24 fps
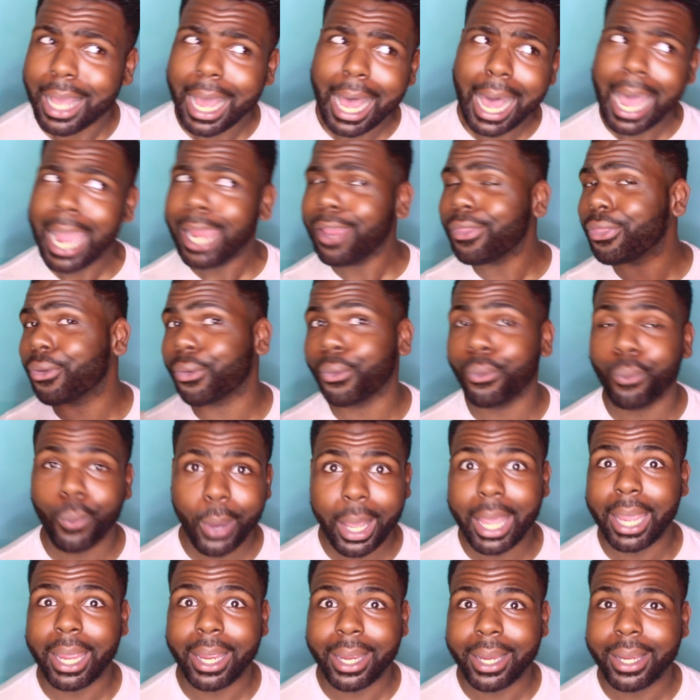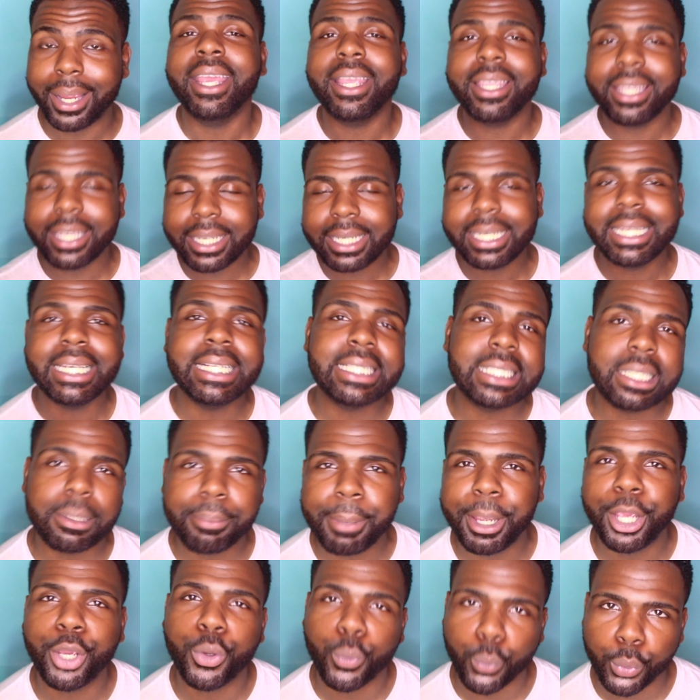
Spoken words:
Either way, you need to make